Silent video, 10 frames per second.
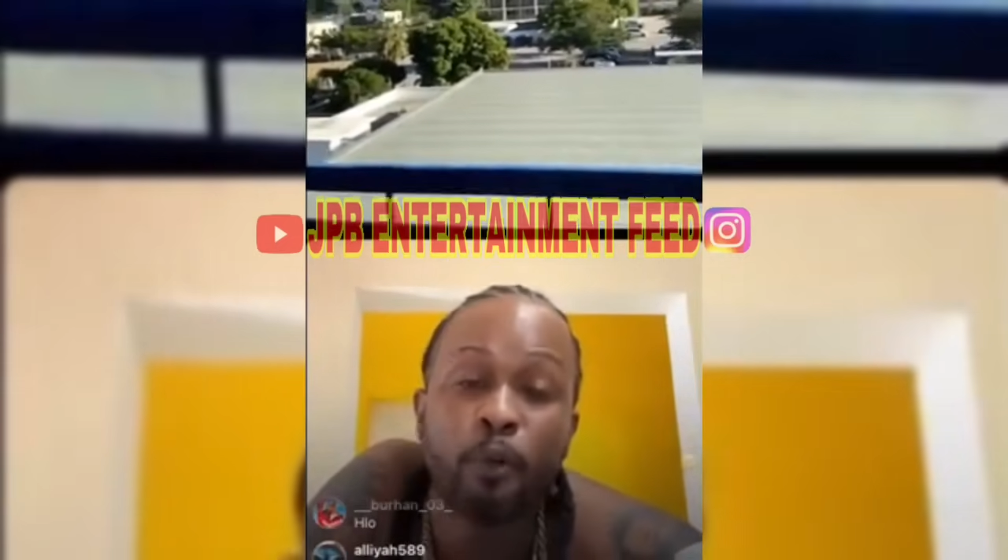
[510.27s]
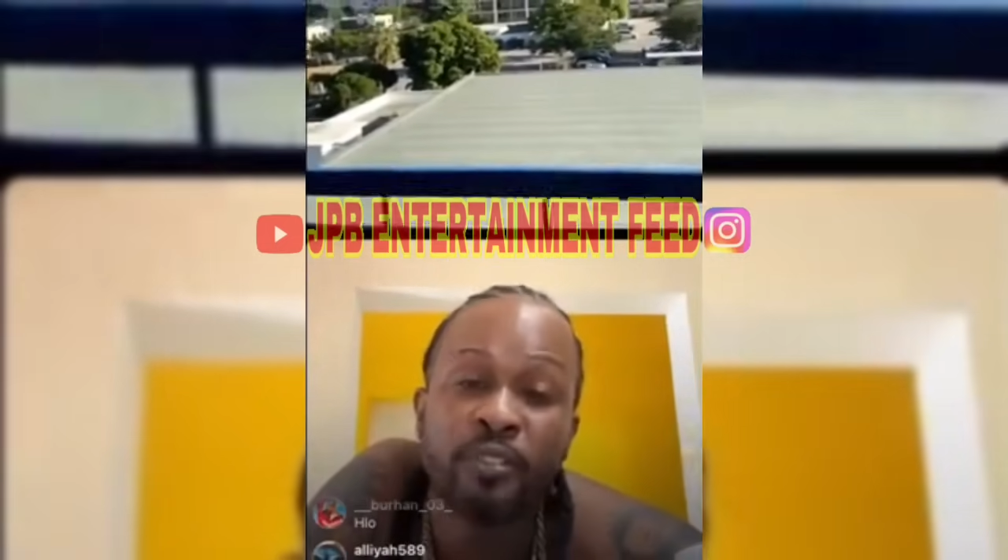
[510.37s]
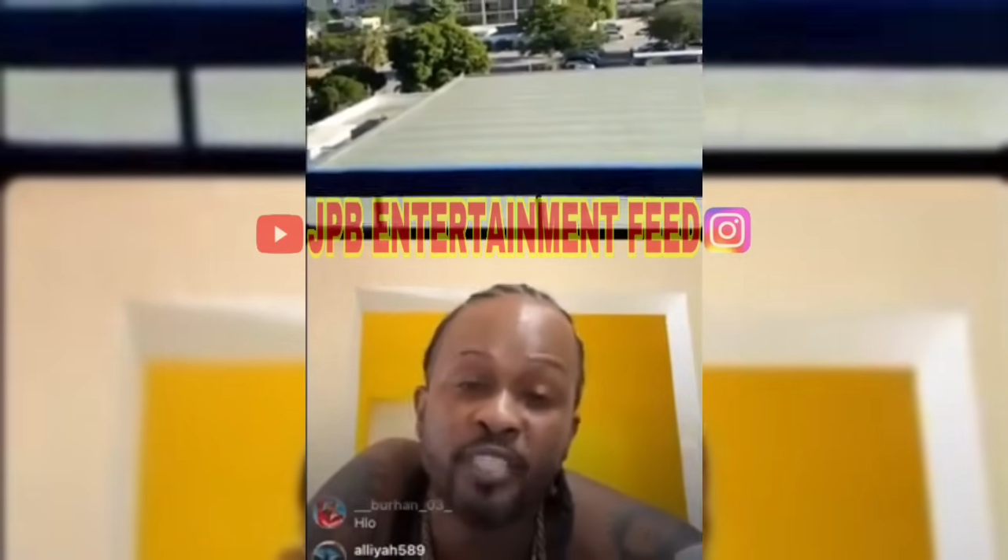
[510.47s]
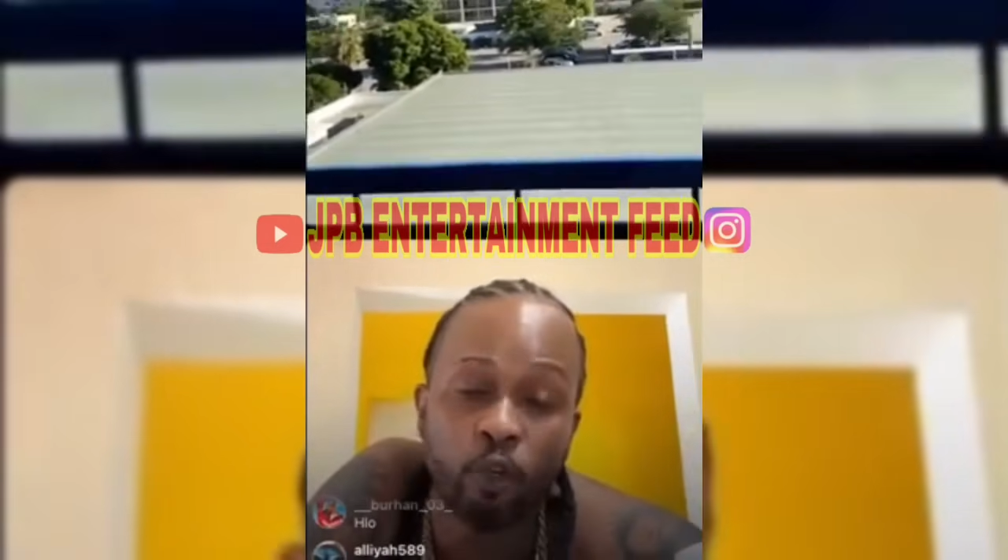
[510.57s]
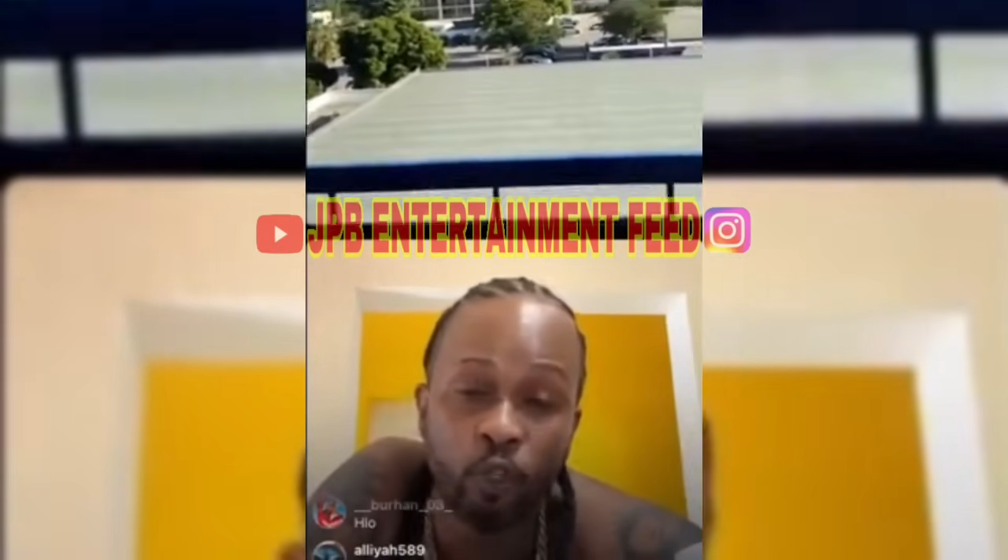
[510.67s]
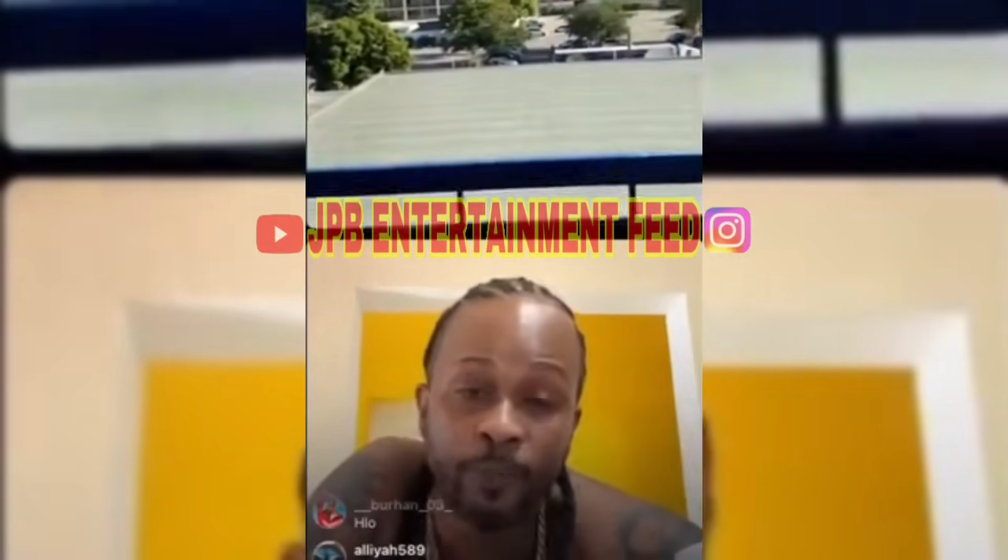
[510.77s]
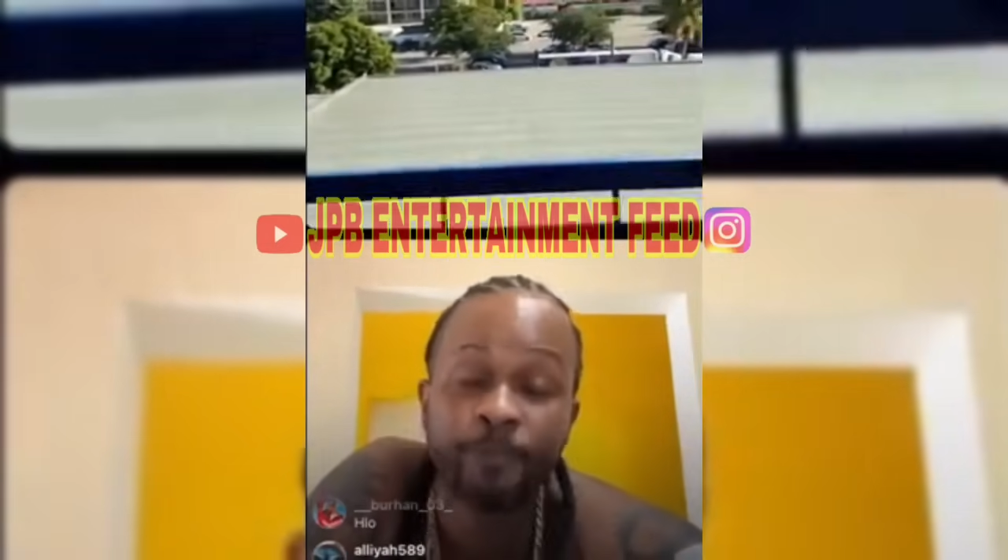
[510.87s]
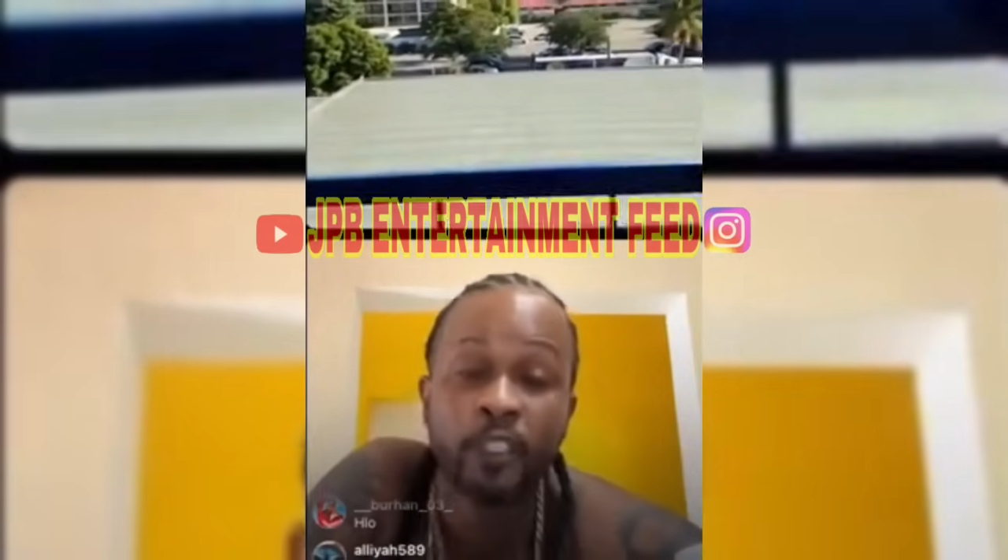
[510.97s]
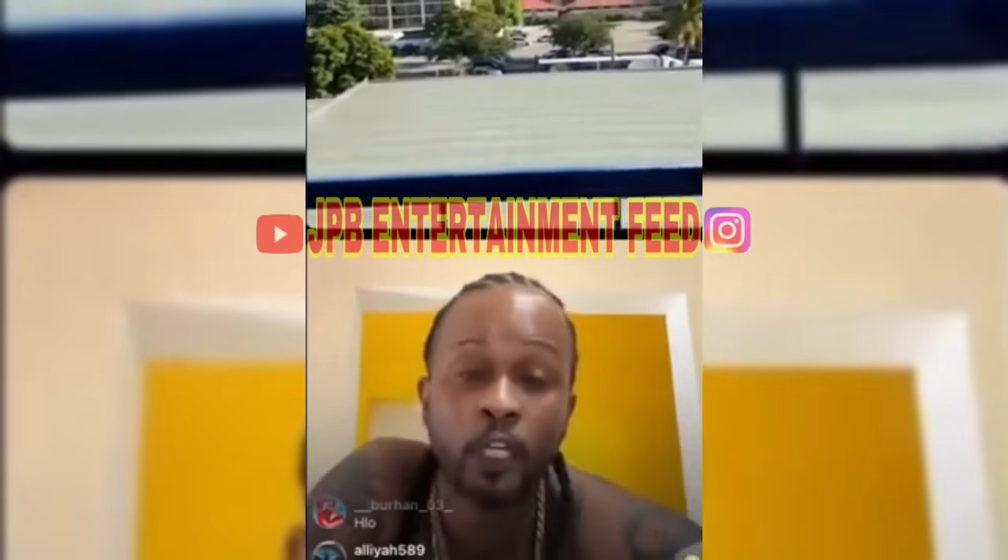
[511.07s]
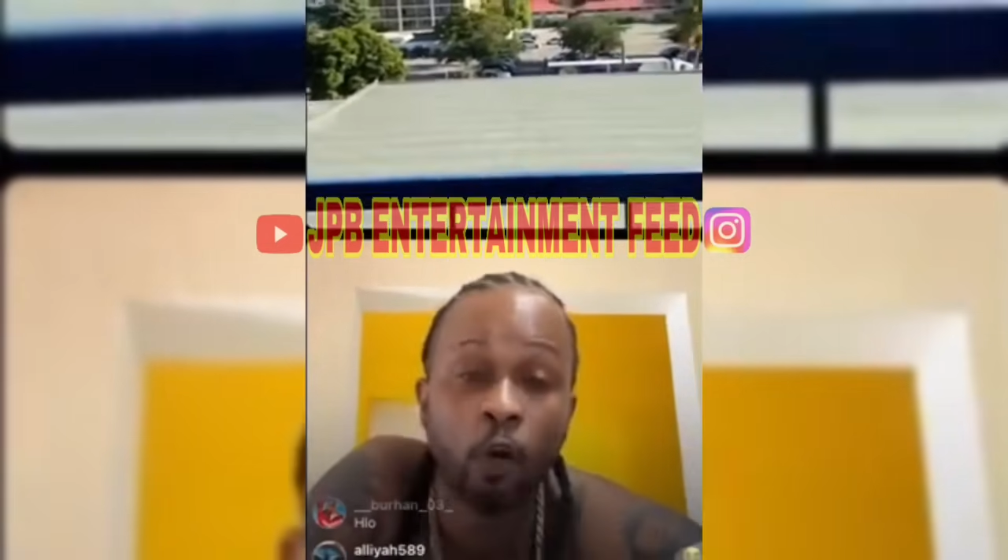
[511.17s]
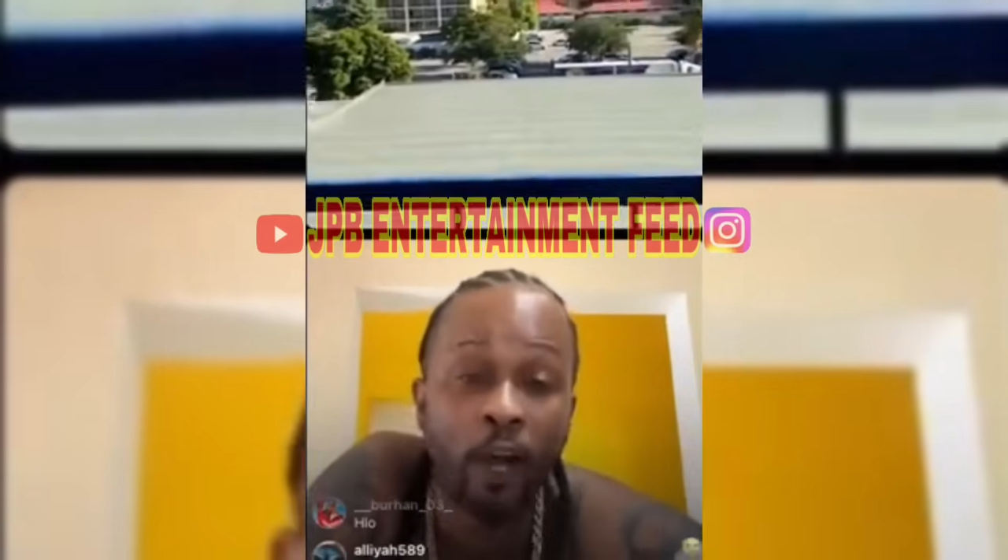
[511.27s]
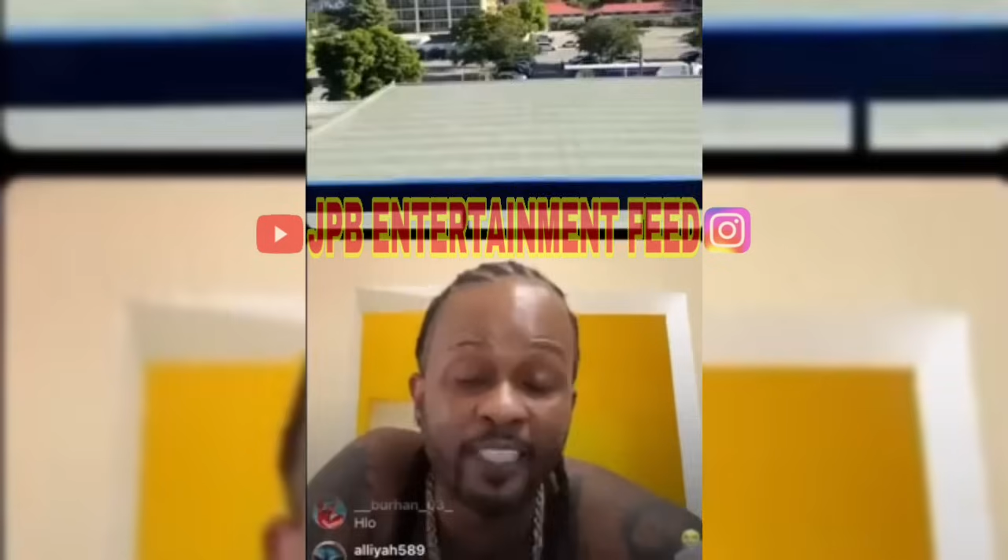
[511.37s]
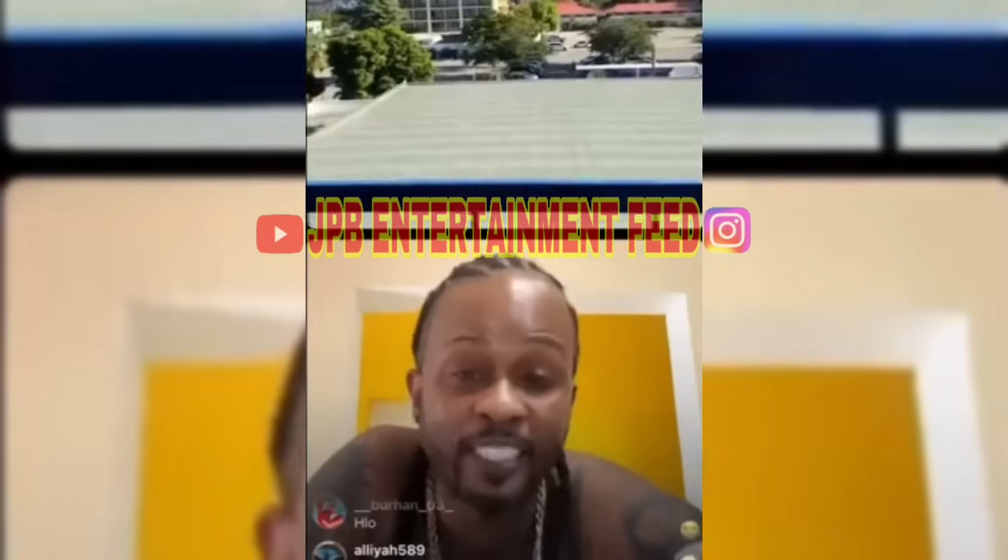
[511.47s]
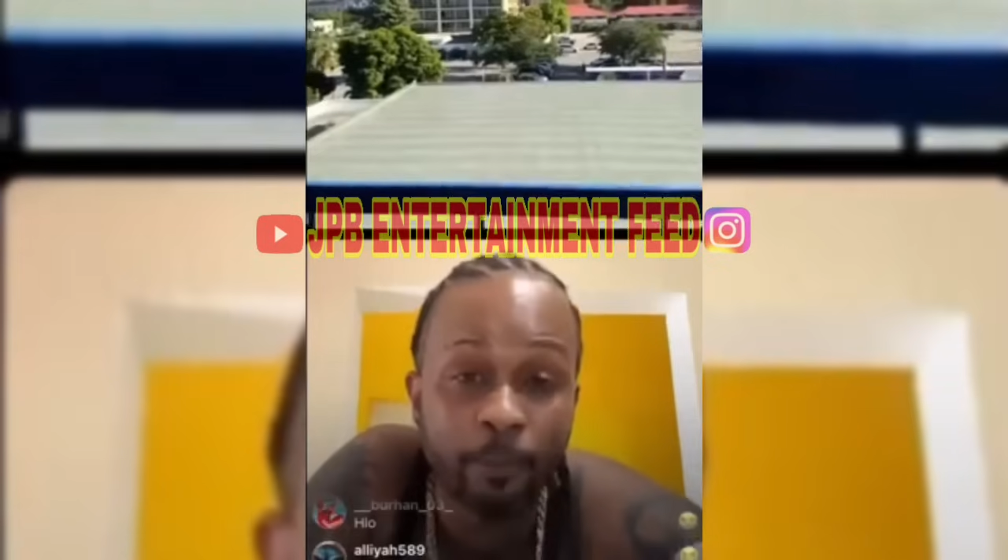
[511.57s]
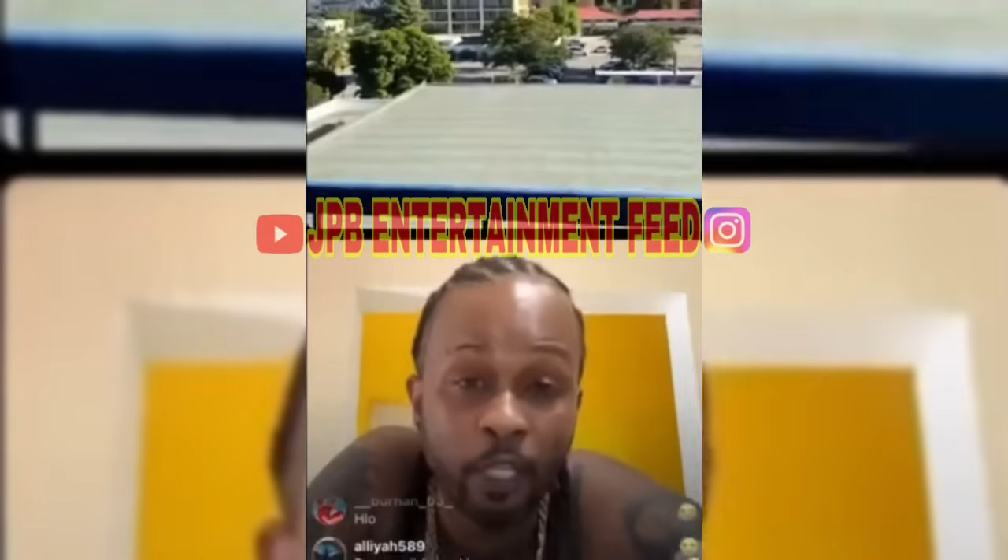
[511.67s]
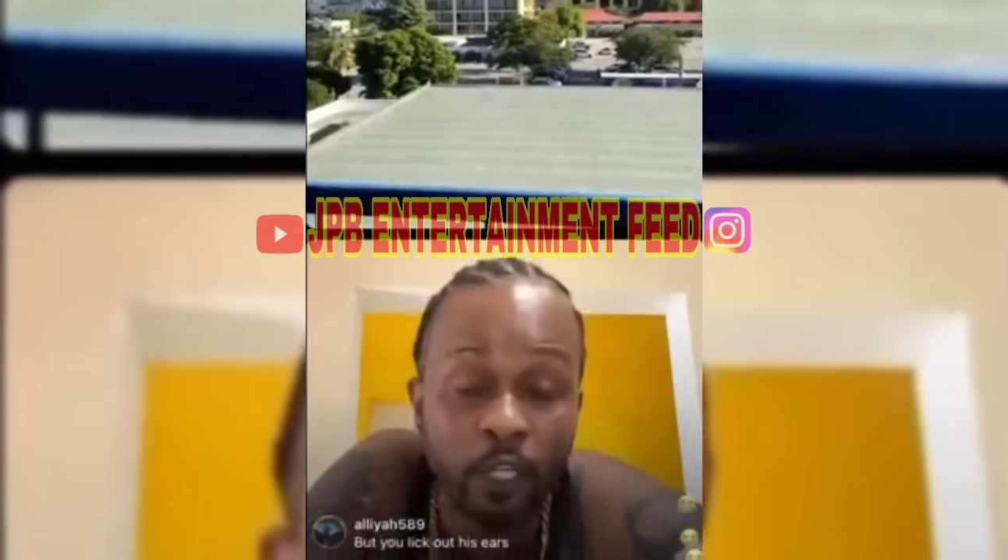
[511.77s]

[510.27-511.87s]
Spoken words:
You know